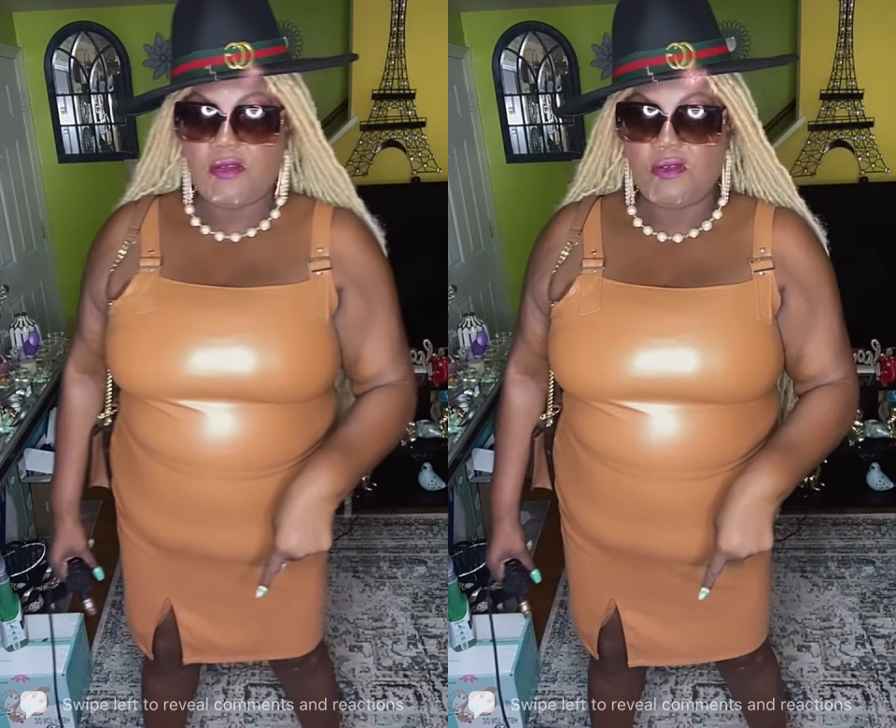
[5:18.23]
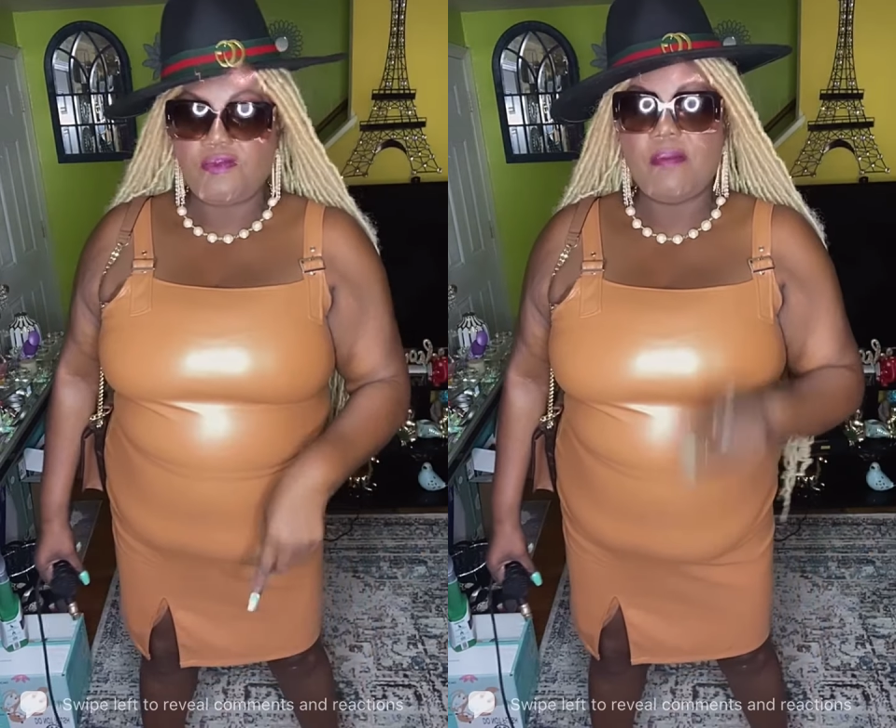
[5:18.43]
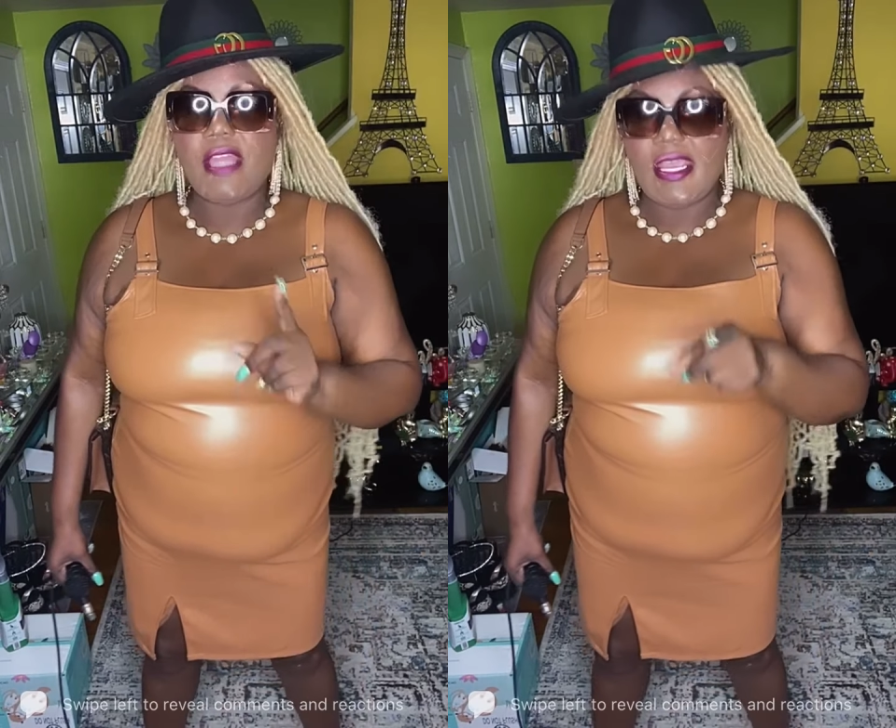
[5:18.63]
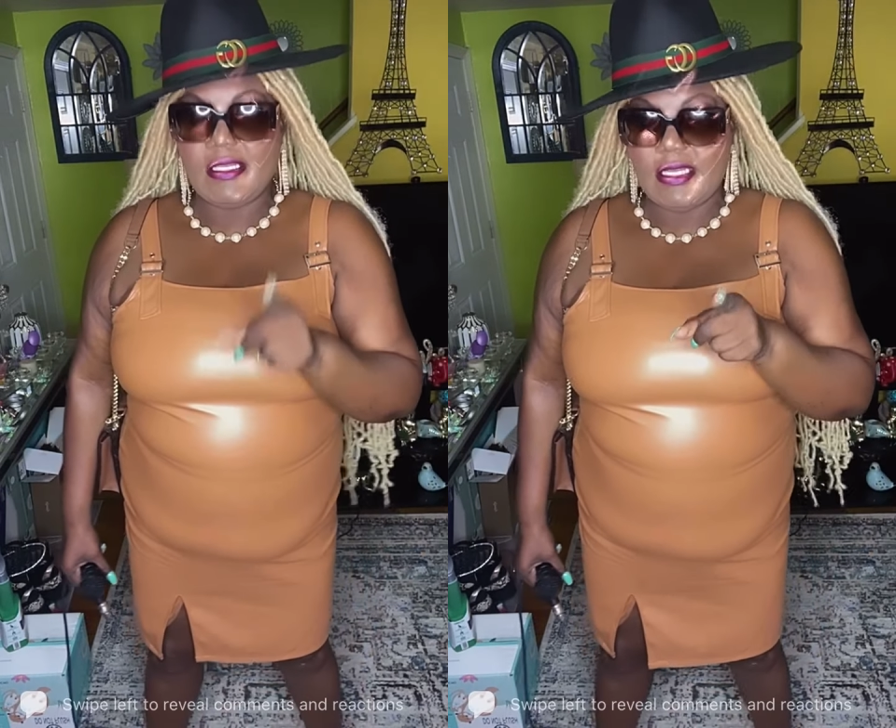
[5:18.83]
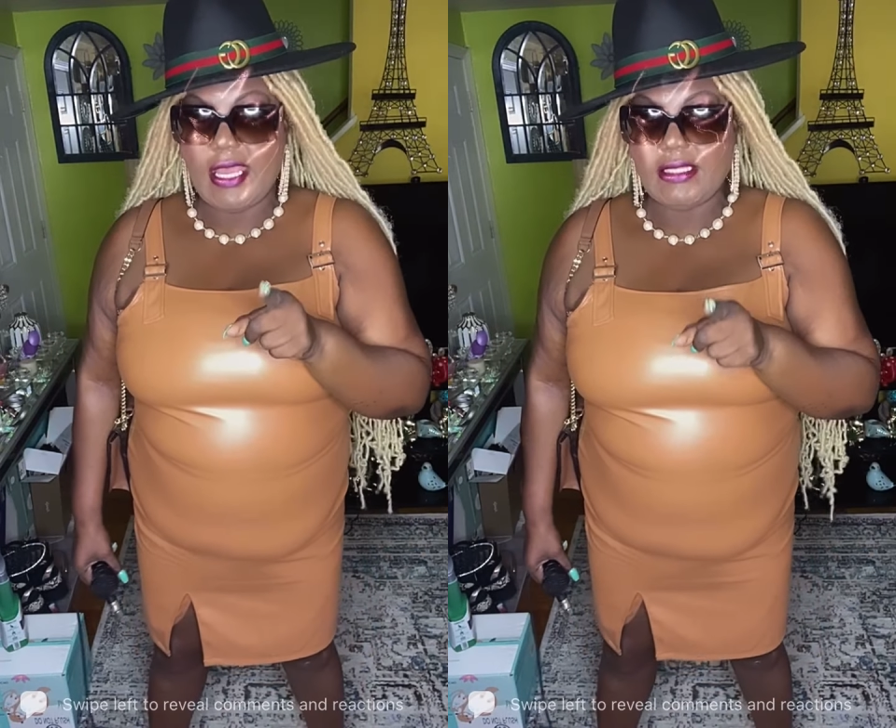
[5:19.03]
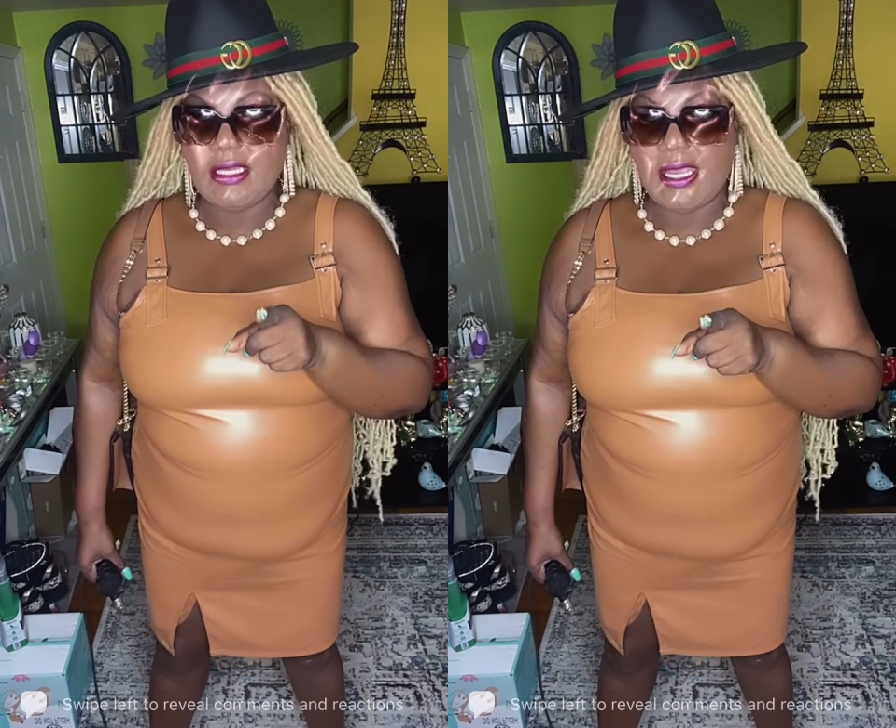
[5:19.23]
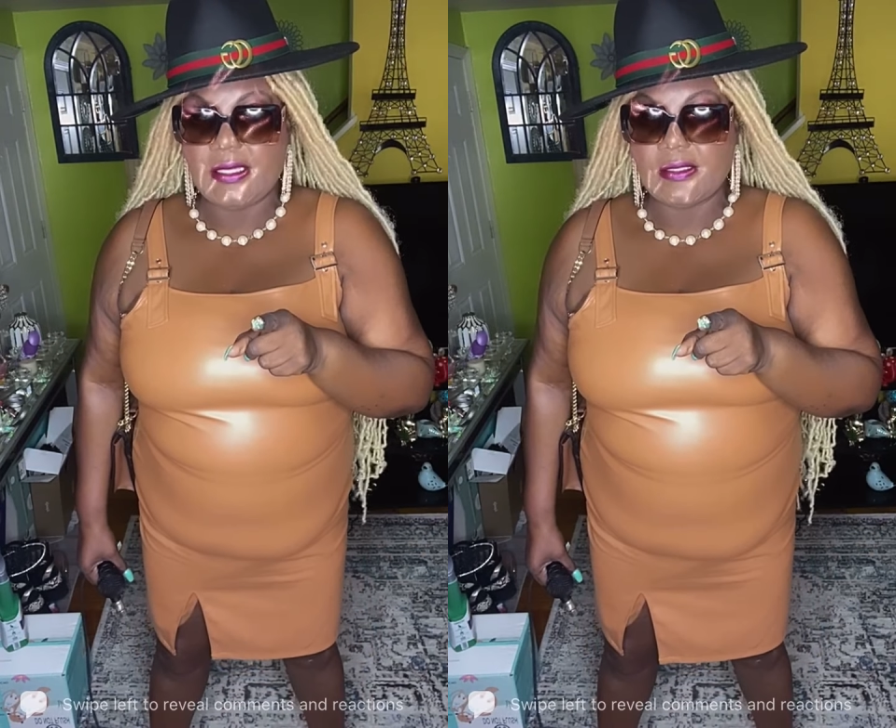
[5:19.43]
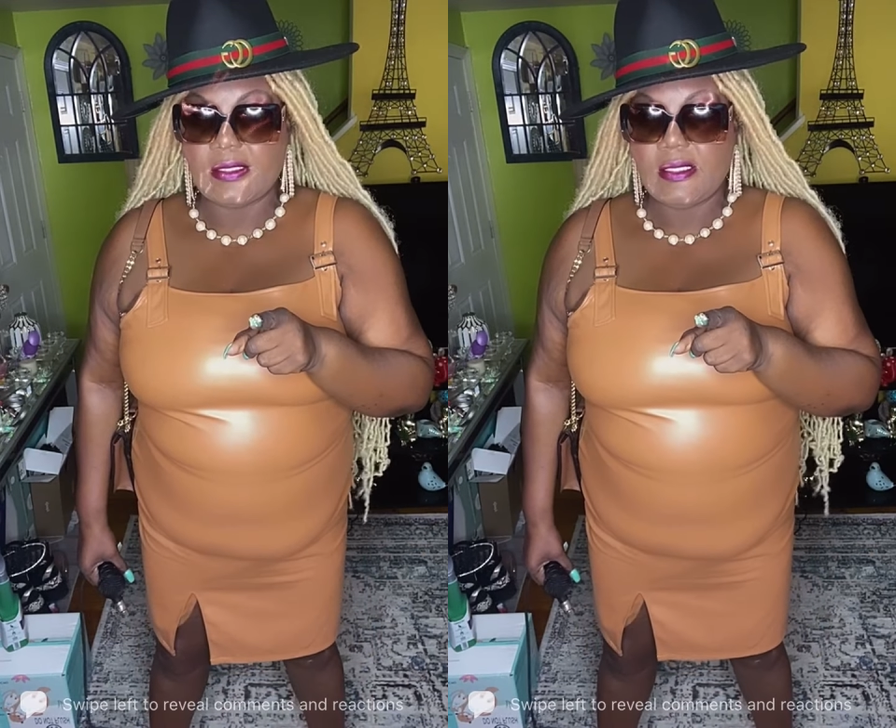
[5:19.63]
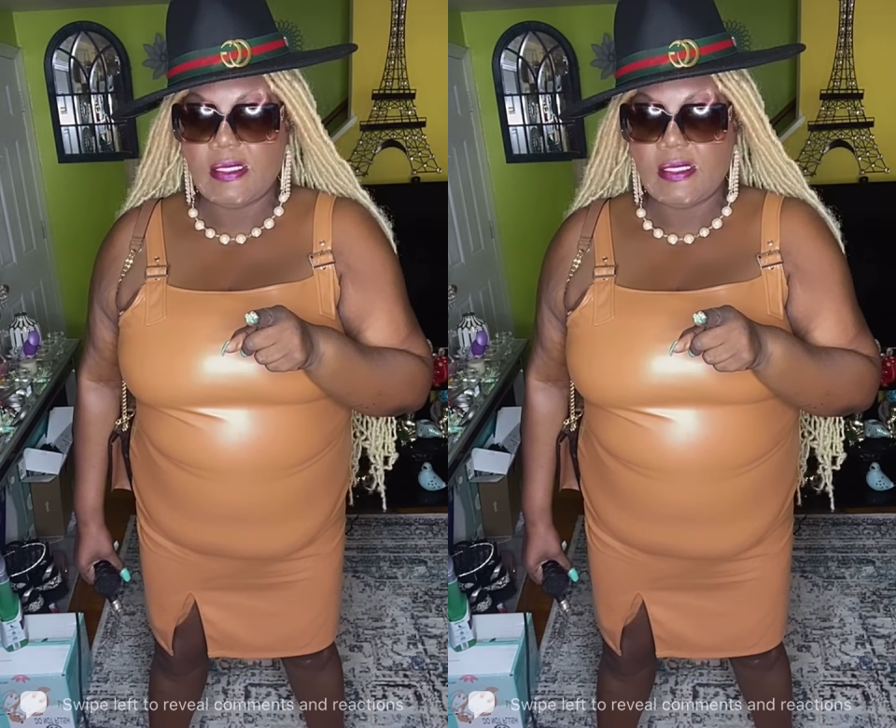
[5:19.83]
you know, from 1999.